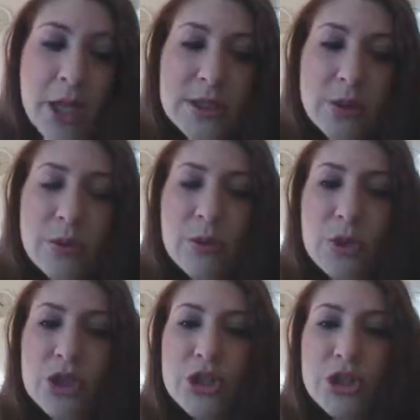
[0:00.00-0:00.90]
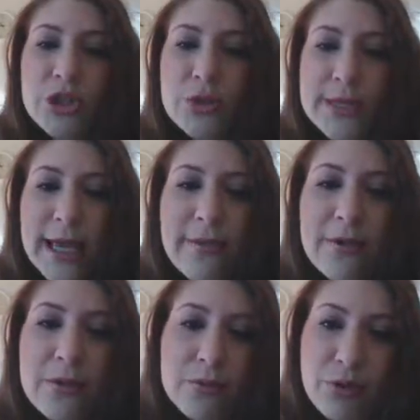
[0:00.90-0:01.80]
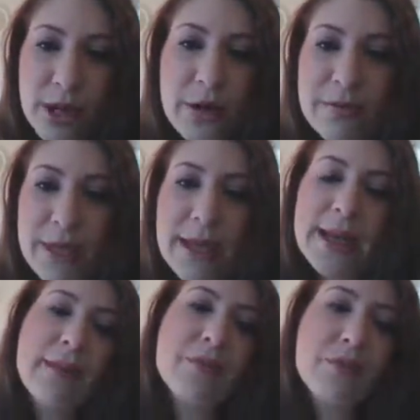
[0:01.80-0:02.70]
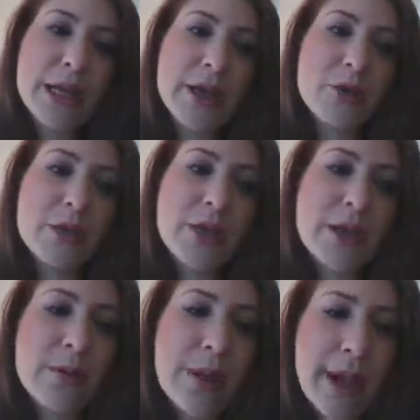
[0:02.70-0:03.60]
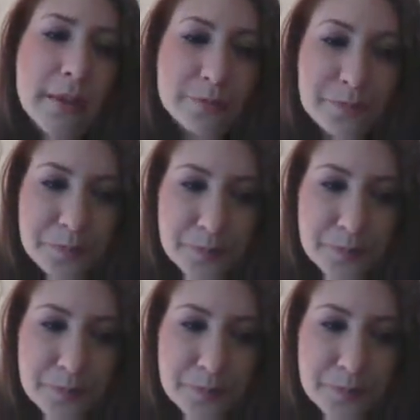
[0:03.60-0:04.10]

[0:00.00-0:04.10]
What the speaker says: So what we want you to do is have a read of that, have a really good think about